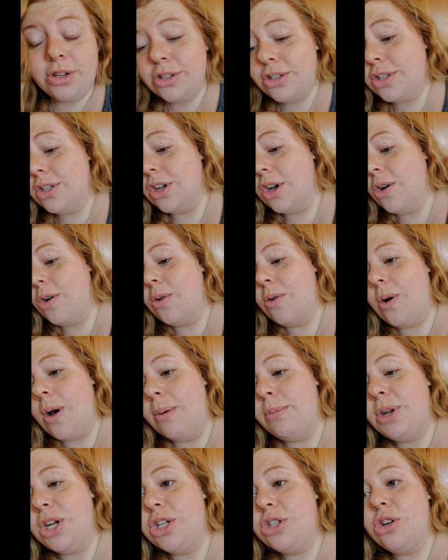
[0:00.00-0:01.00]
So
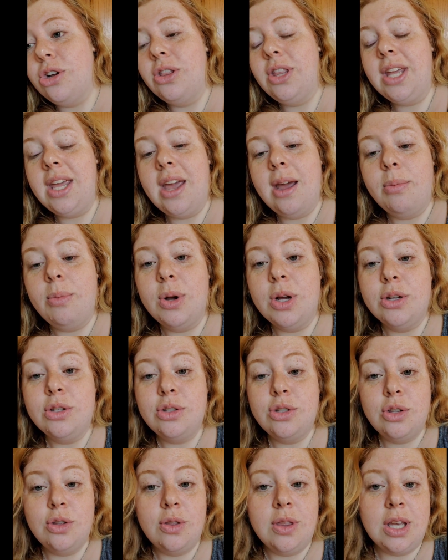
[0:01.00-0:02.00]
I'm going to turn the camera
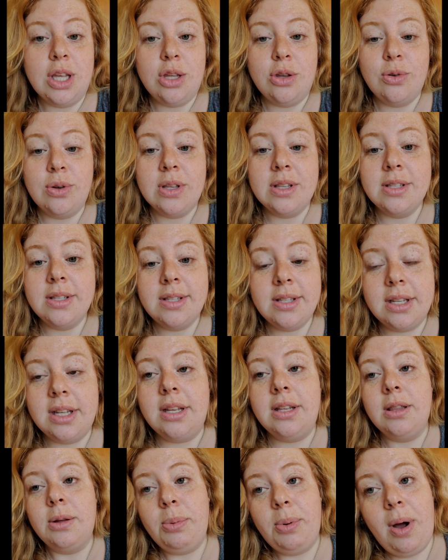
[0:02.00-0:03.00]
so that you can
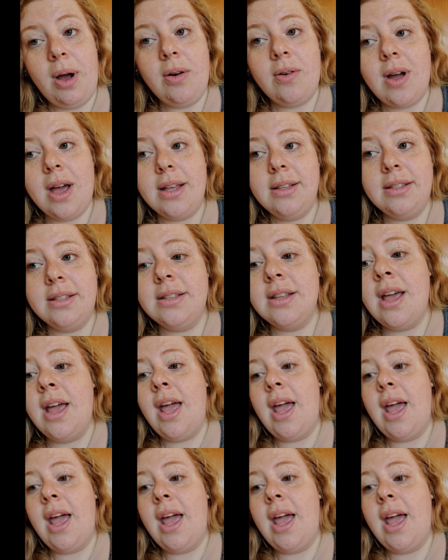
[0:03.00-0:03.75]
see the progress,